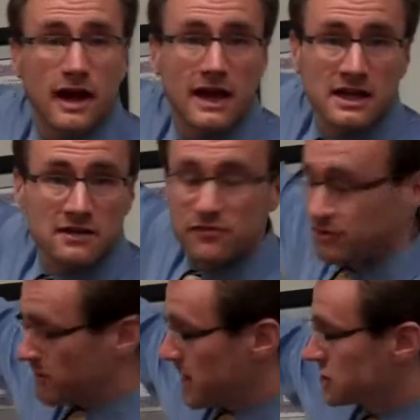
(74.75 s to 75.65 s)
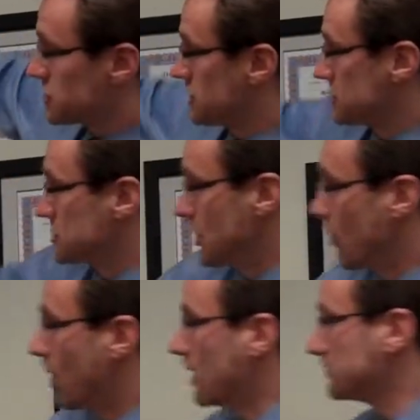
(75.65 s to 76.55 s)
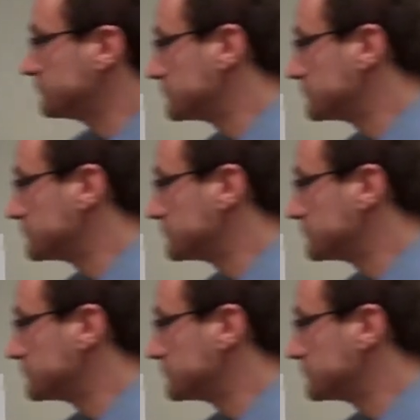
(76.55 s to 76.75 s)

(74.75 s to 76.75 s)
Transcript: any inflammation, and so on.